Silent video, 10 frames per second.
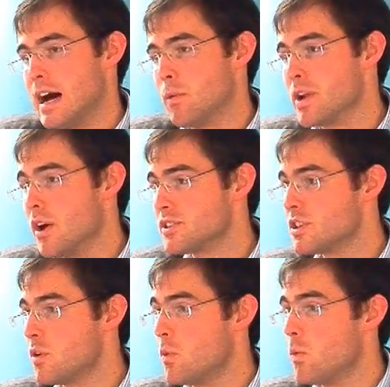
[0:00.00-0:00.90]
We
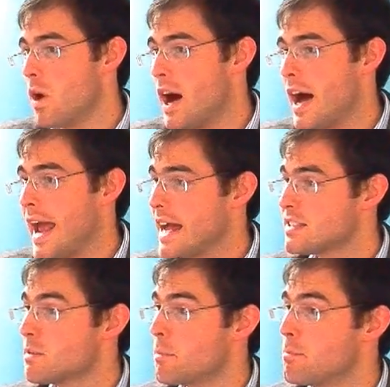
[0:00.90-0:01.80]
also
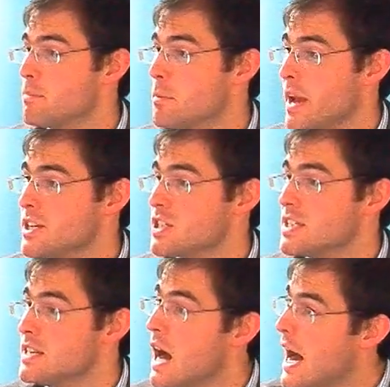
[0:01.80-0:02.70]
ask the patient
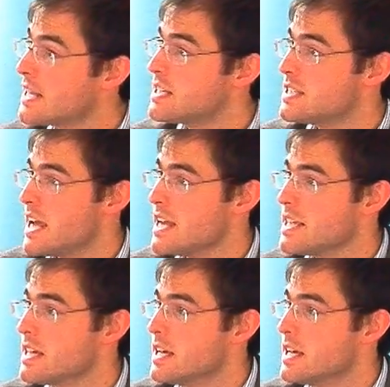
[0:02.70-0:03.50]
not to take